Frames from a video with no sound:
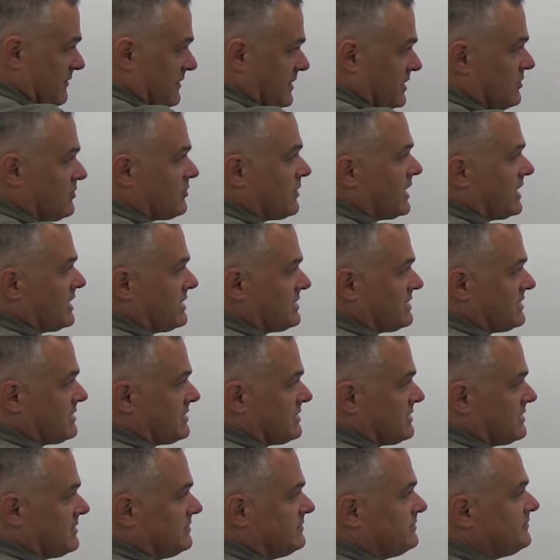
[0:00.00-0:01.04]
of
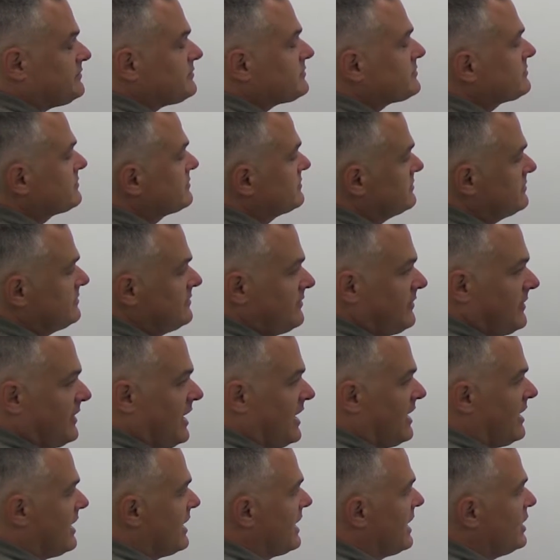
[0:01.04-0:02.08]
interest.
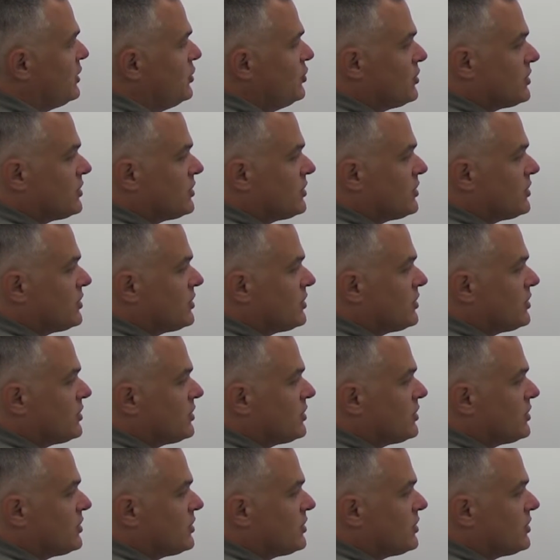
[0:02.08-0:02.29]
And again,